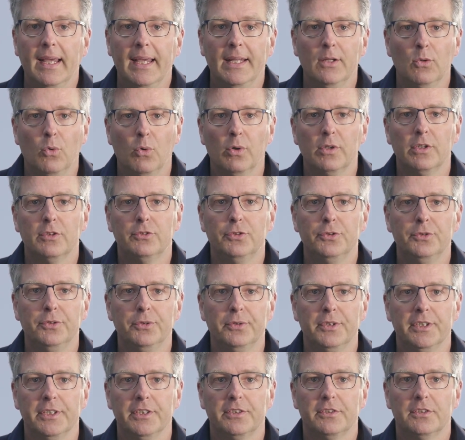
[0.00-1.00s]
In order to
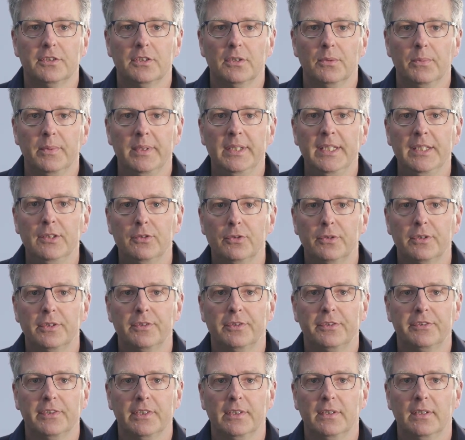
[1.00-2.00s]
do this, we need to
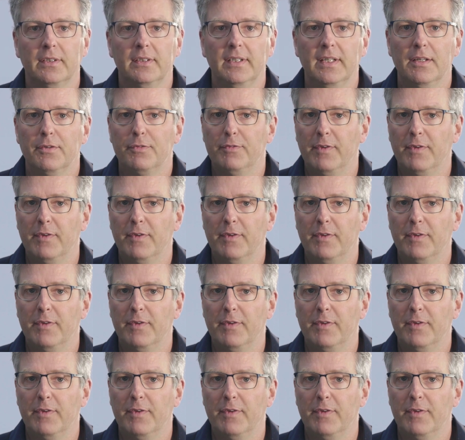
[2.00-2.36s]
consider the